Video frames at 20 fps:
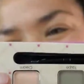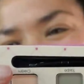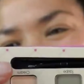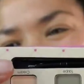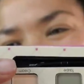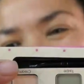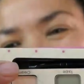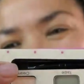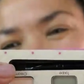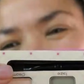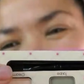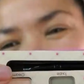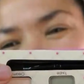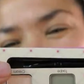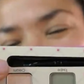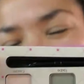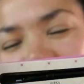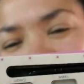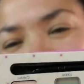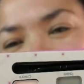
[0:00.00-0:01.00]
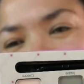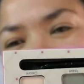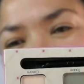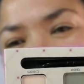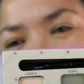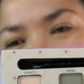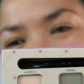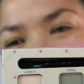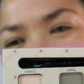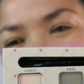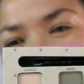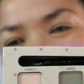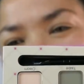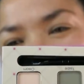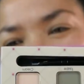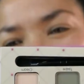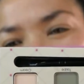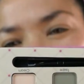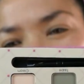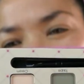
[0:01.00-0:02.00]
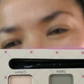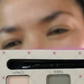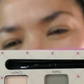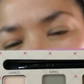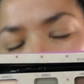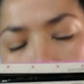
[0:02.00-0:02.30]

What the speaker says: looks like. It did come with its own